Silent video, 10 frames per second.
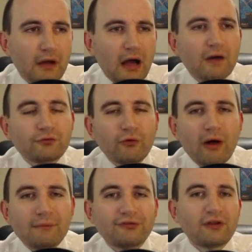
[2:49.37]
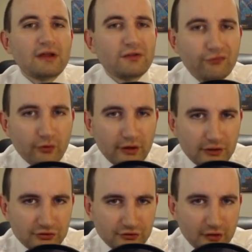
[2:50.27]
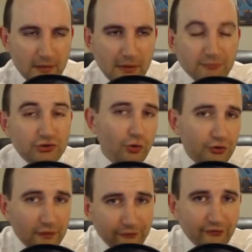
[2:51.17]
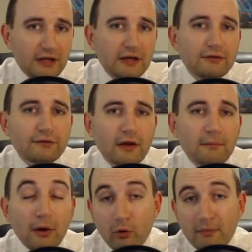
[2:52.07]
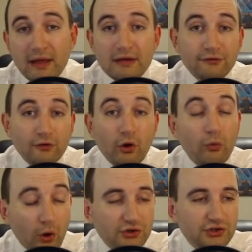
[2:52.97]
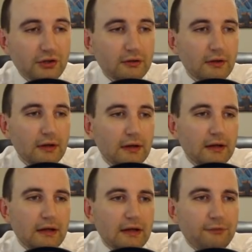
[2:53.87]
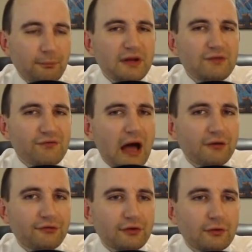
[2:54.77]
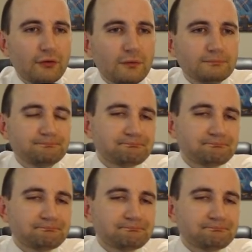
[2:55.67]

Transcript: After I've seen the footage, I'm sure you've seen it. By all means, go watch it. It's pretty farcical.